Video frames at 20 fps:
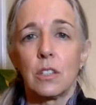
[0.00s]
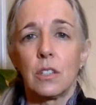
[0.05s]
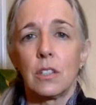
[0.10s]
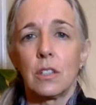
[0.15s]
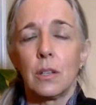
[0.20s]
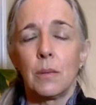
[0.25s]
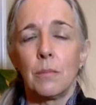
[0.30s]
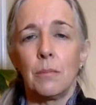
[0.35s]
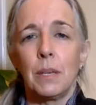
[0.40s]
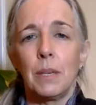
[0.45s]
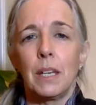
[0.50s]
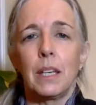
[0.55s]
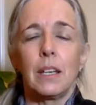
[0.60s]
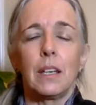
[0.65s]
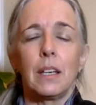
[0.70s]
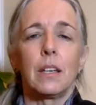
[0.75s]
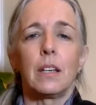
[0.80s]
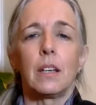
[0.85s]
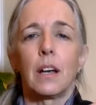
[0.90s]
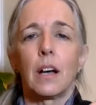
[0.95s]
the
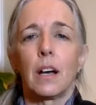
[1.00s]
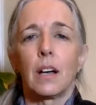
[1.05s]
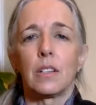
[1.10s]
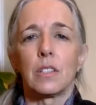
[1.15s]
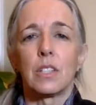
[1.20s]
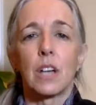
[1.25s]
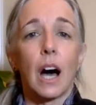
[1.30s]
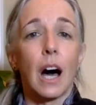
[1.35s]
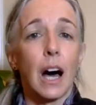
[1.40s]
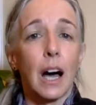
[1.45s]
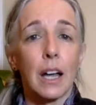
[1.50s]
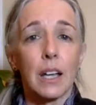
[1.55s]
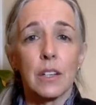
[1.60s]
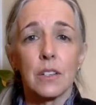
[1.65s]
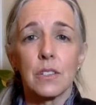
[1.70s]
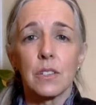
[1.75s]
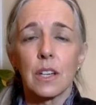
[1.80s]
me dies.